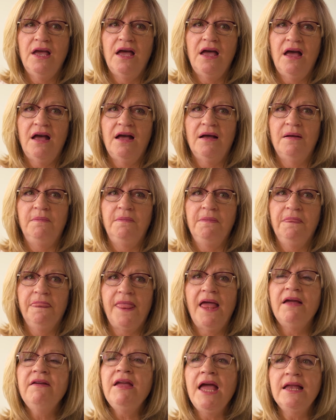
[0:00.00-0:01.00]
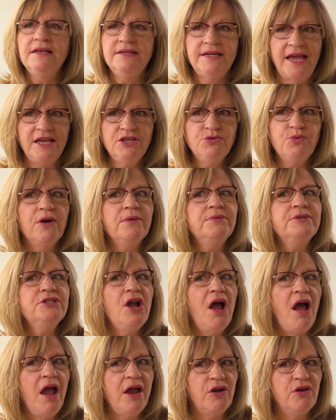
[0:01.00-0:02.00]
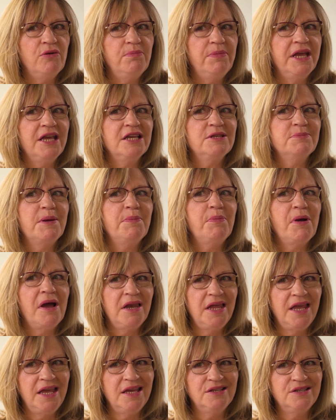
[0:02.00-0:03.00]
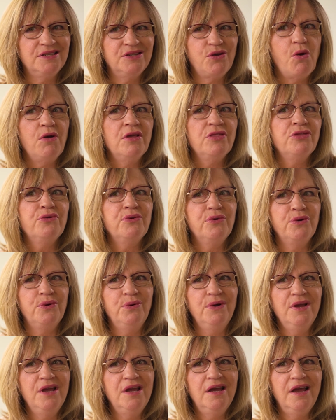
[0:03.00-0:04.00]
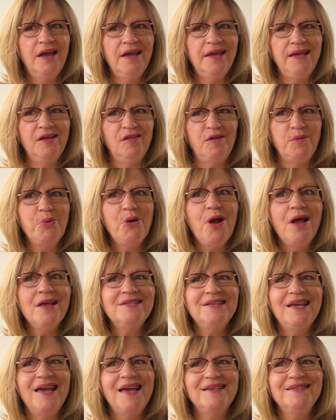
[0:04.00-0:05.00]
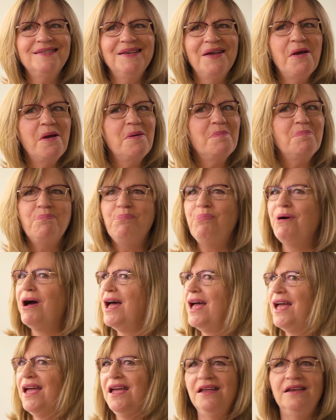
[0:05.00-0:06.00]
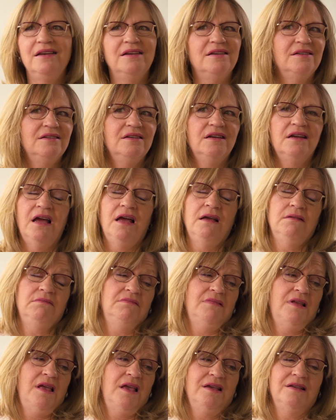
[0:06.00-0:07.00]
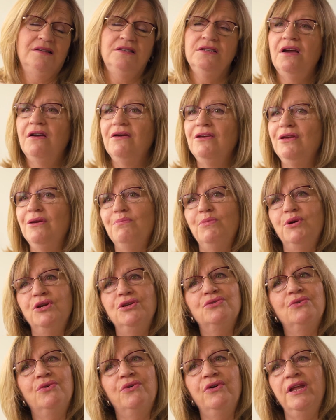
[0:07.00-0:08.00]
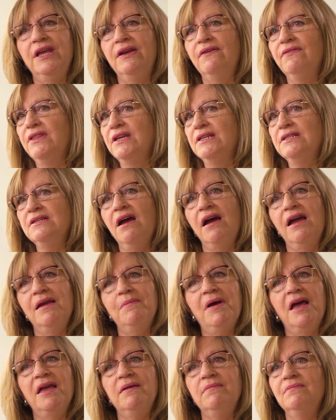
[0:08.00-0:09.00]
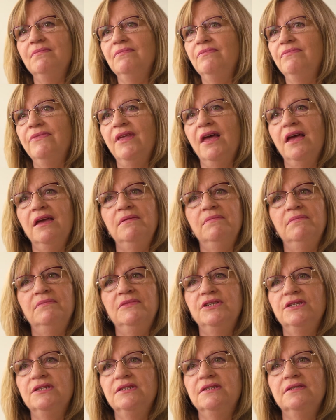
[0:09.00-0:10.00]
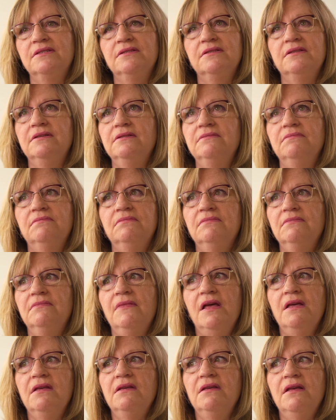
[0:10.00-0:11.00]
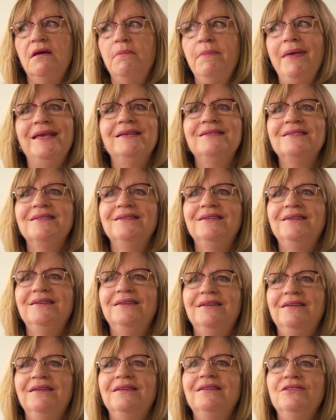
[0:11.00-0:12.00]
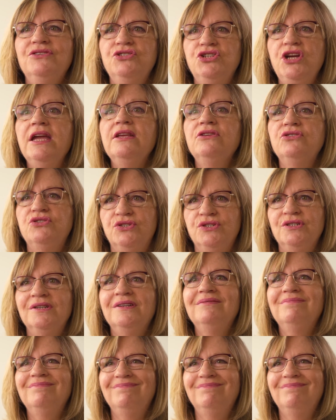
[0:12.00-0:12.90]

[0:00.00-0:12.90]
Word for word: um, I had days where I was tired because my body is going through a healing process, but um, I can tell you the majority of the time I, I'm just amazed, changed